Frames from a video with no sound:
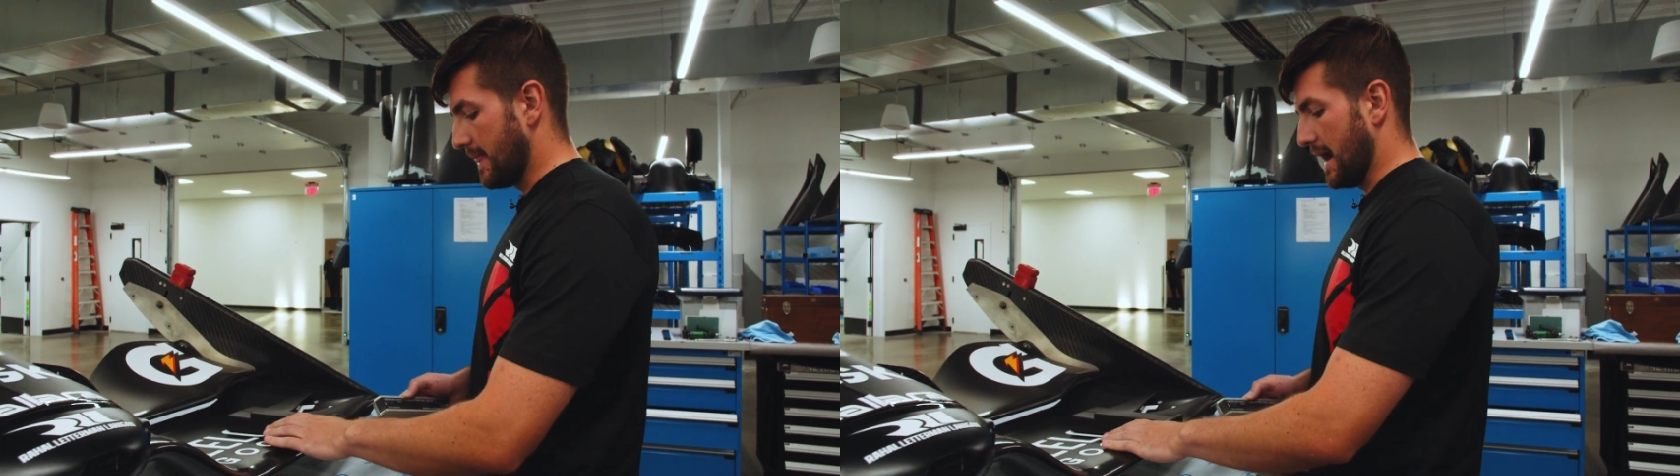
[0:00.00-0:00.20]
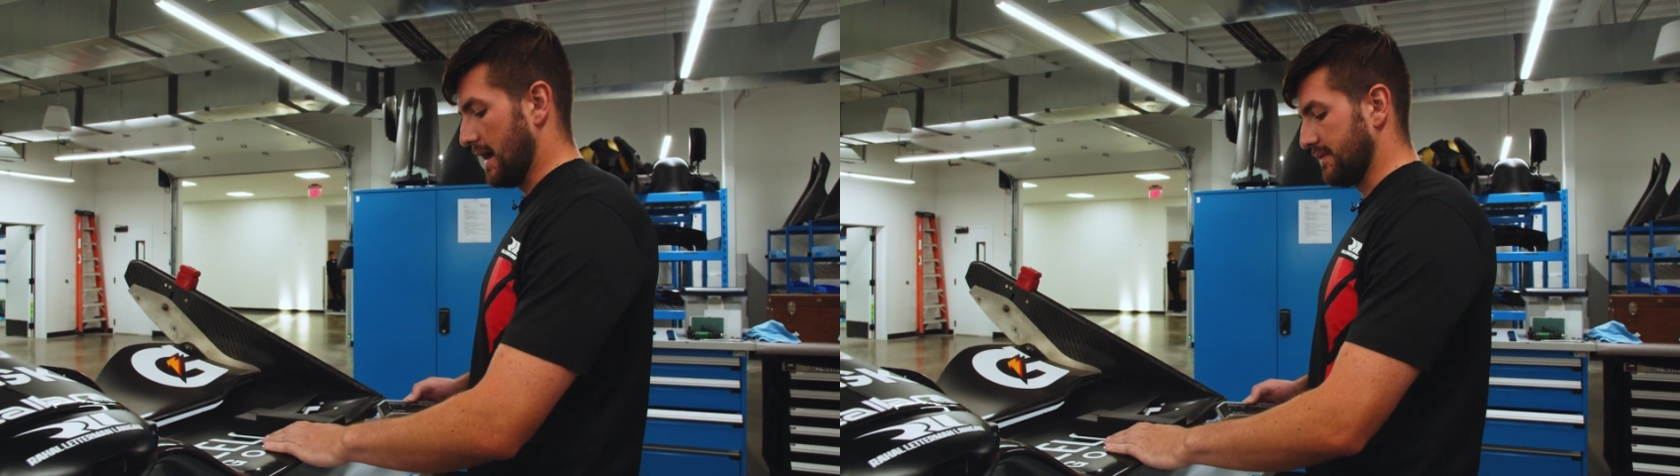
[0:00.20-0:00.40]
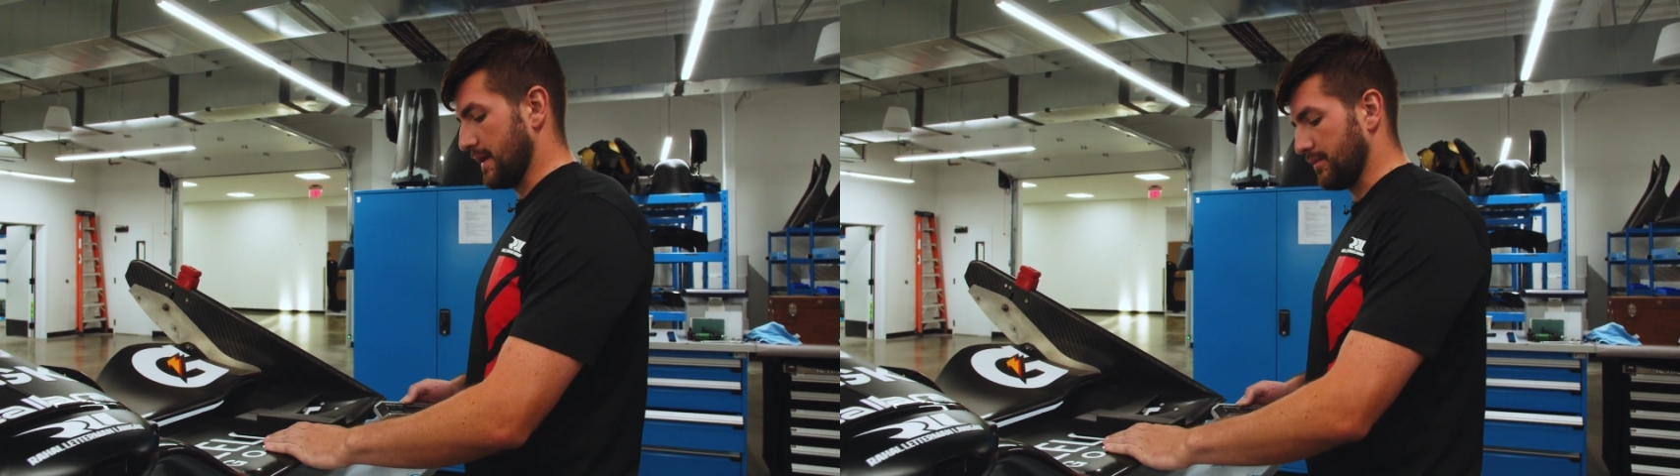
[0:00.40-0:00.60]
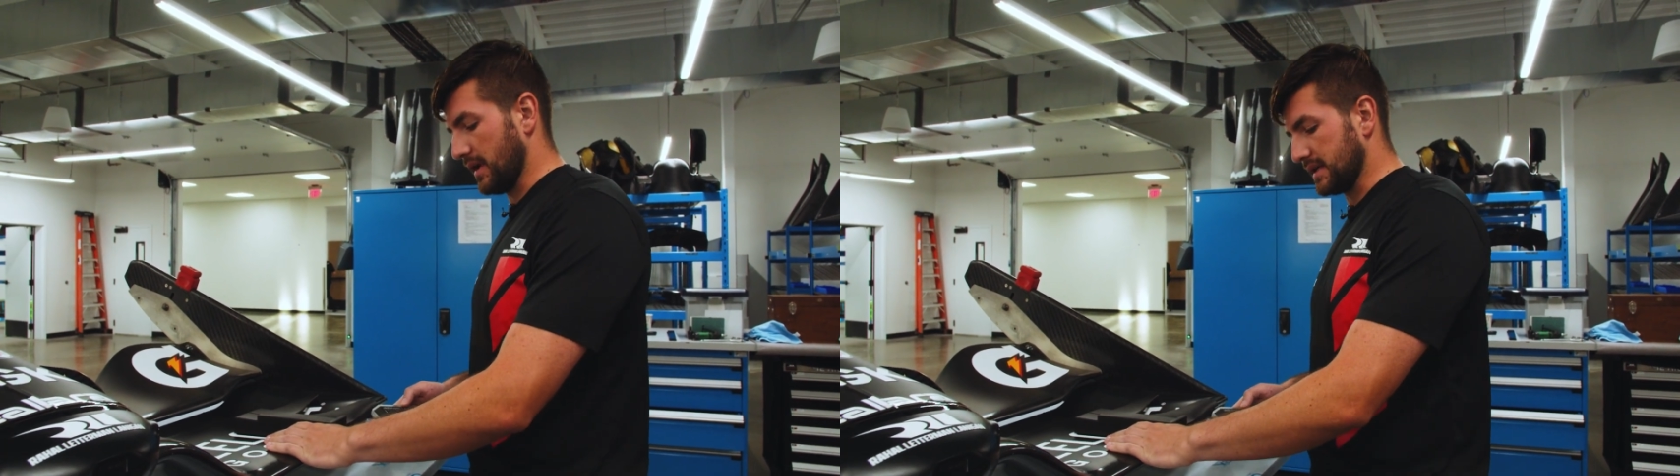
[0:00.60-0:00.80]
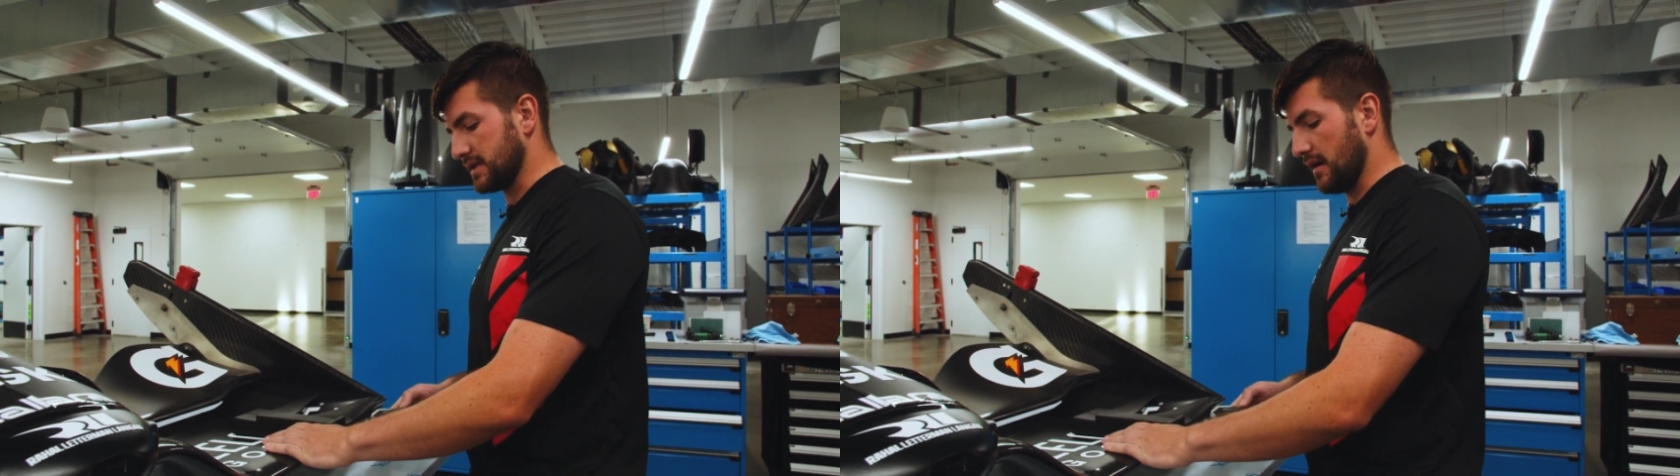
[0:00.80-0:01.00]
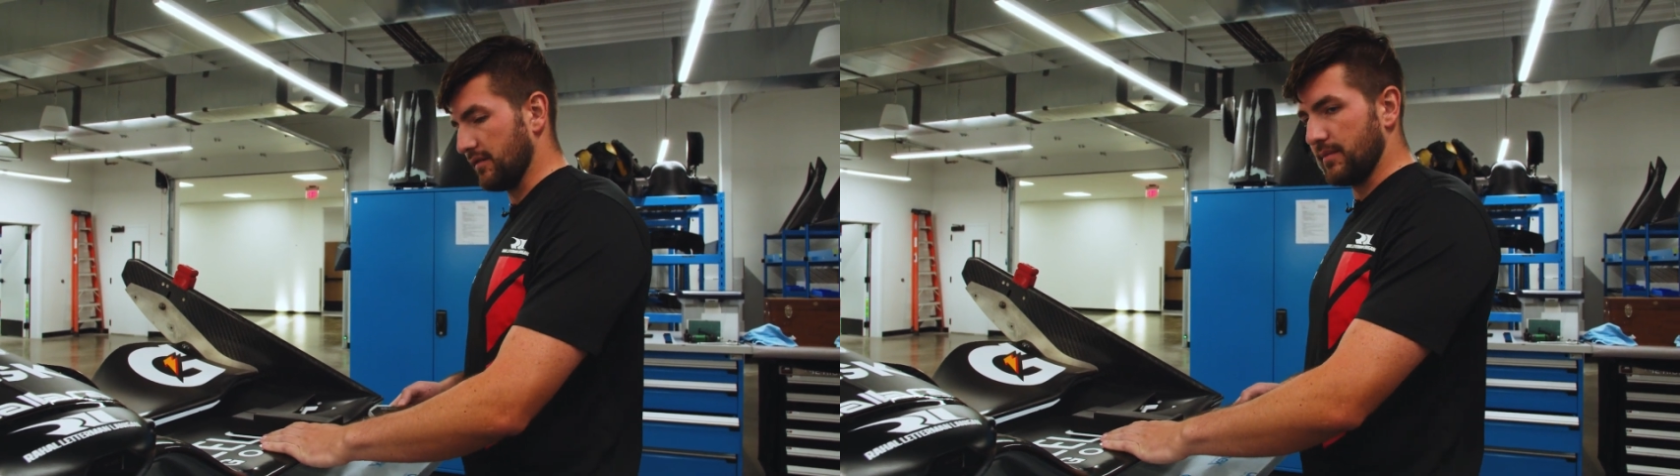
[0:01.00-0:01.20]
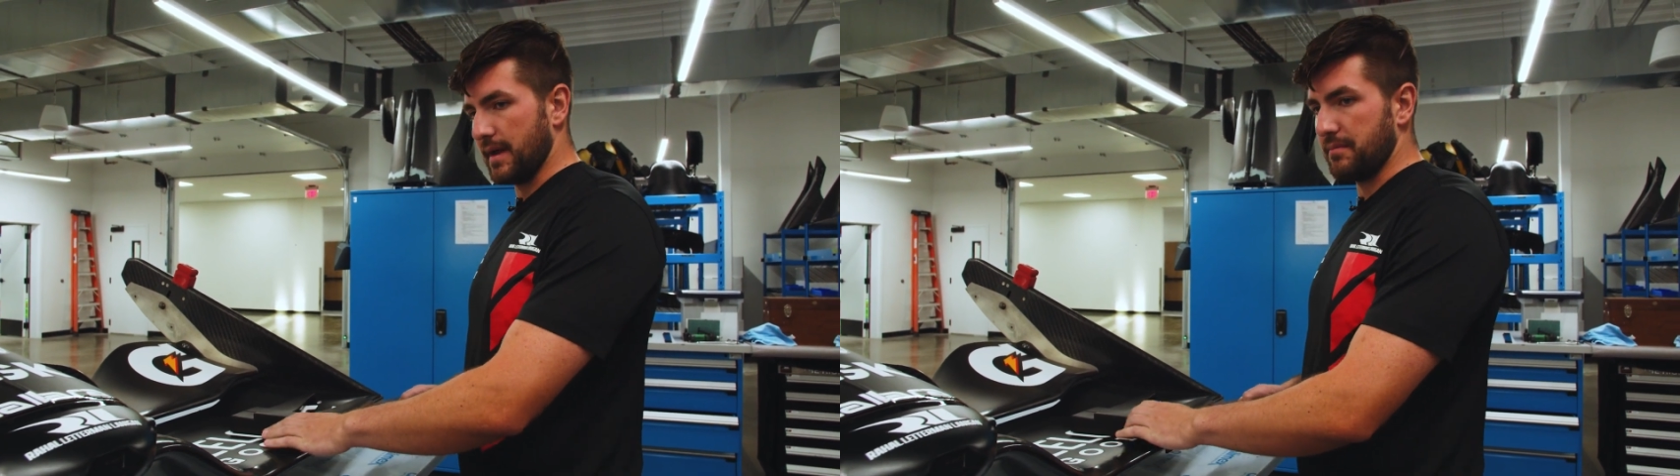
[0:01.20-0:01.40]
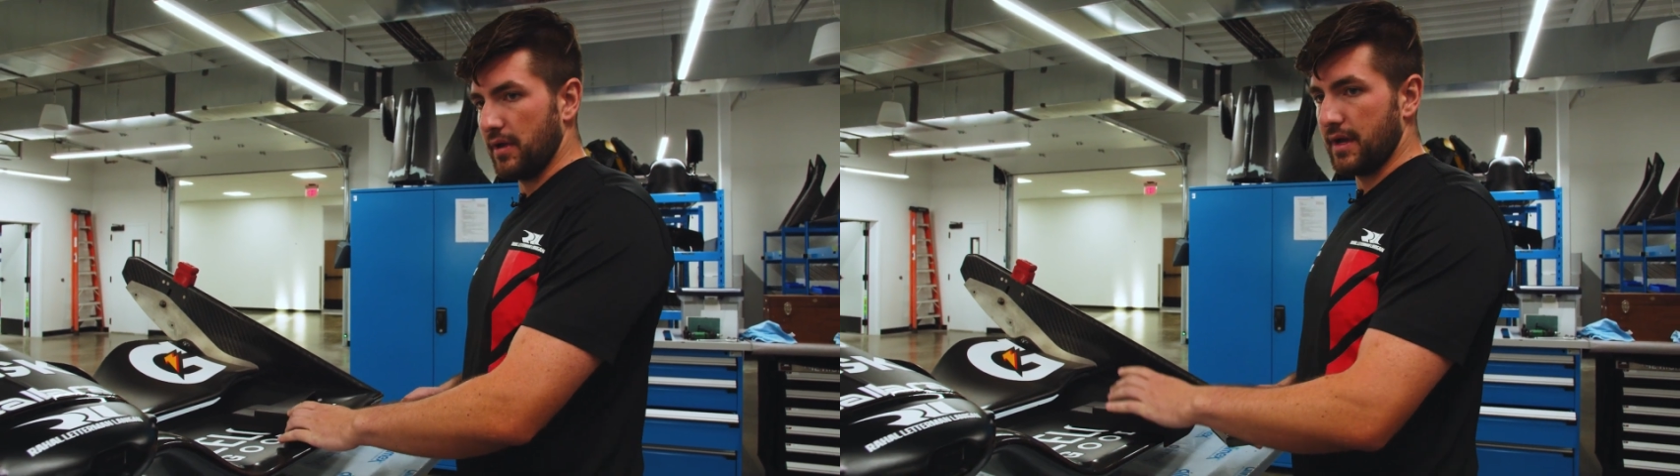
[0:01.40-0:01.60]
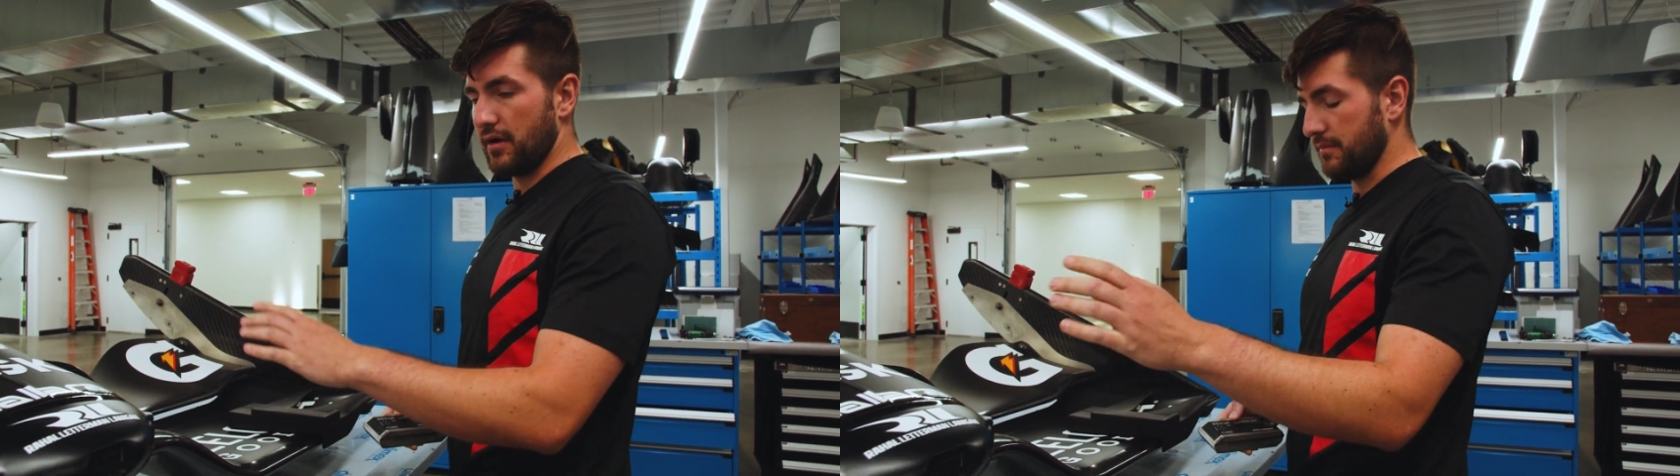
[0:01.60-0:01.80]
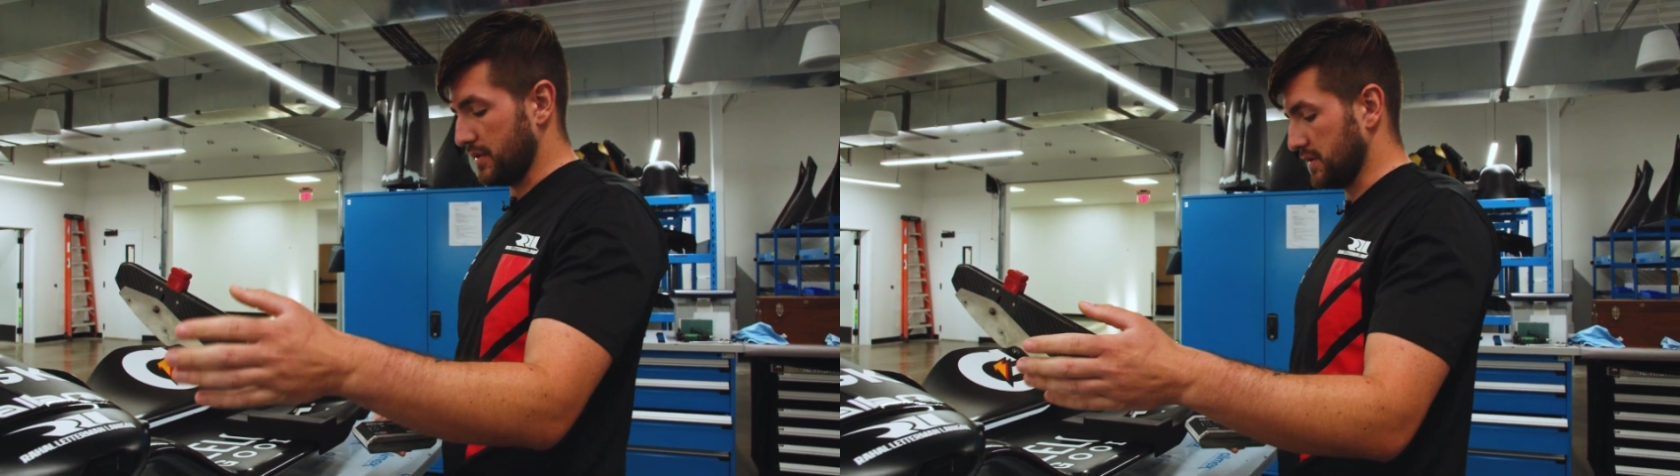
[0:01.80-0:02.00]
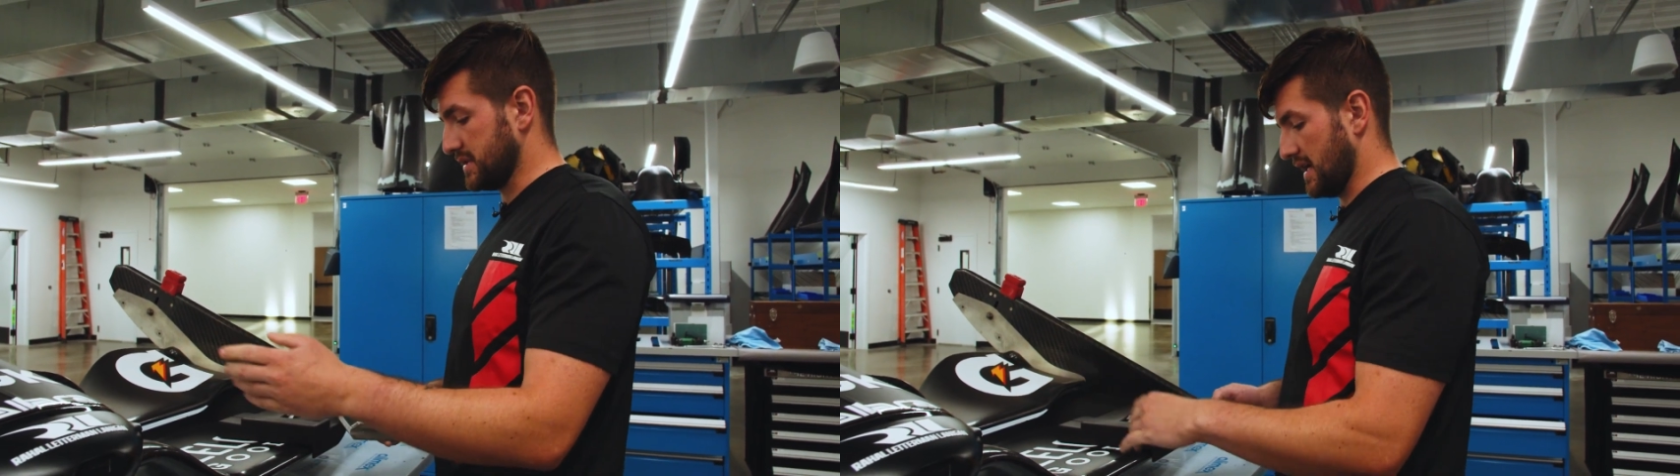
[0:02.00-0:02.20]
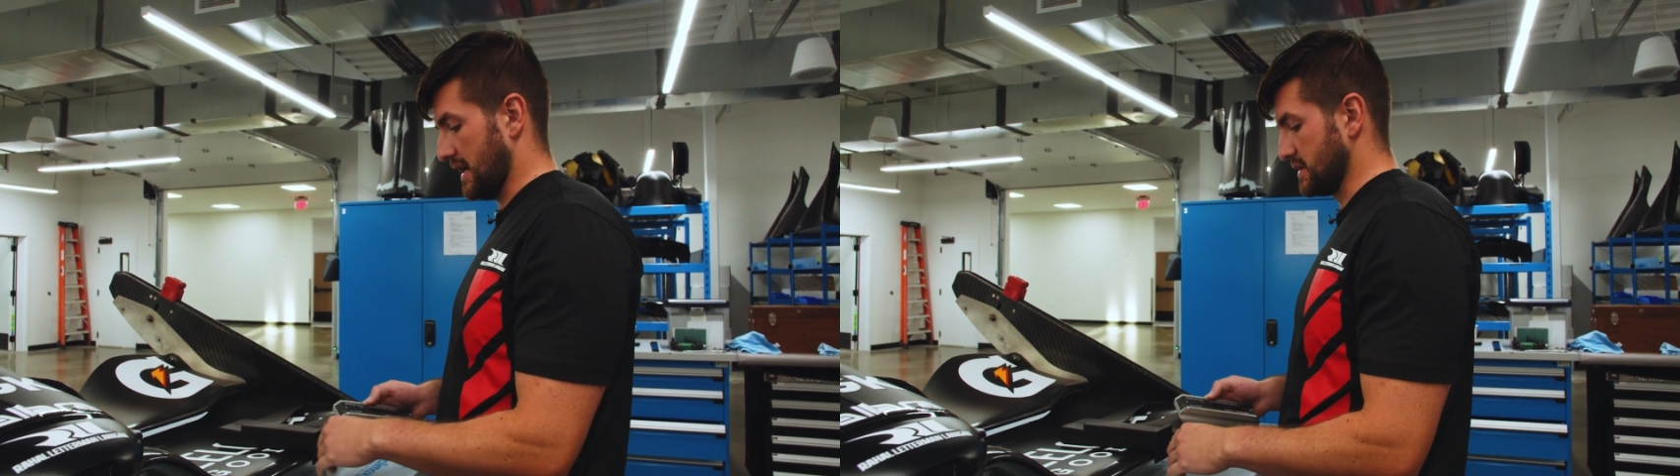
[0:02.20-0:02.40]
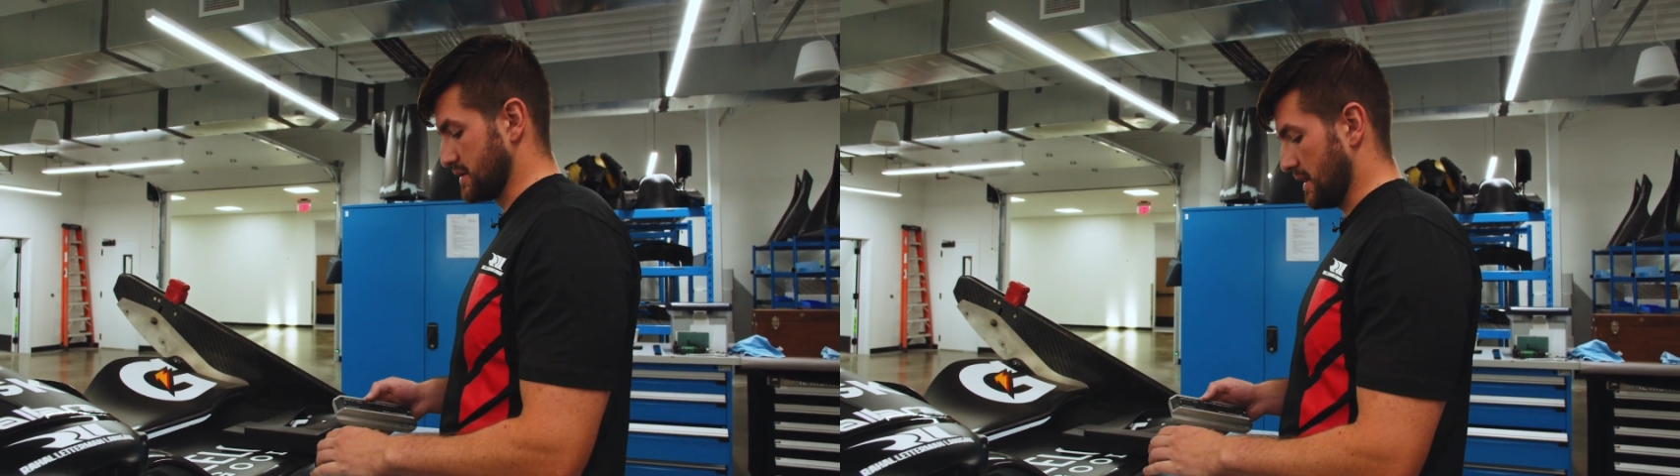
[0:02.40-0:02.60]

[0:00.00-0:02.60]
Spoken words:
that they place on the main plane on both sides,